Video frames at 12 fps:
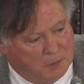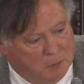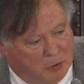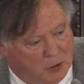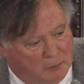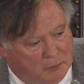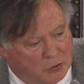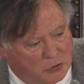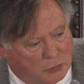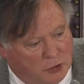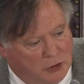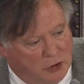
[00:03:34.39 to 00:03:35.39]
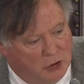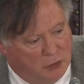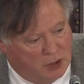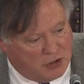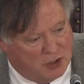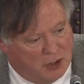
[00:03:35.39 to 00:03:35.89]
but between the
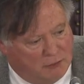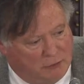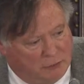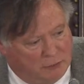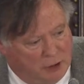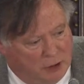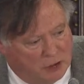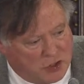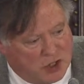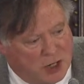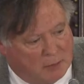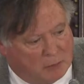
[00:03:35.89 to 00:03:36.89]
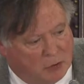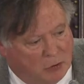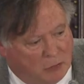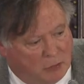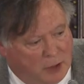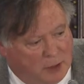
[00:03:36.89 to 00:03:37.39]
USF and the SNAP
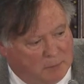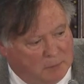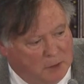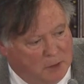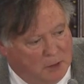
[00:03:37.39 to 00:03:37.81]
program,